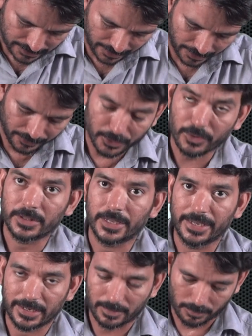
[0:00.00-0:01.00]
the revenue in
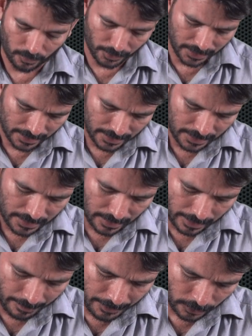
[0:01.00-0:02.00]
year number 1.
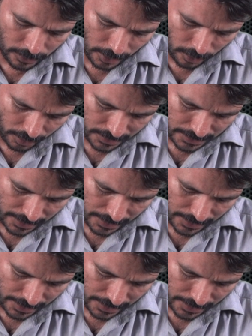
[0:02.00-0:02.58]
Coming to the cost,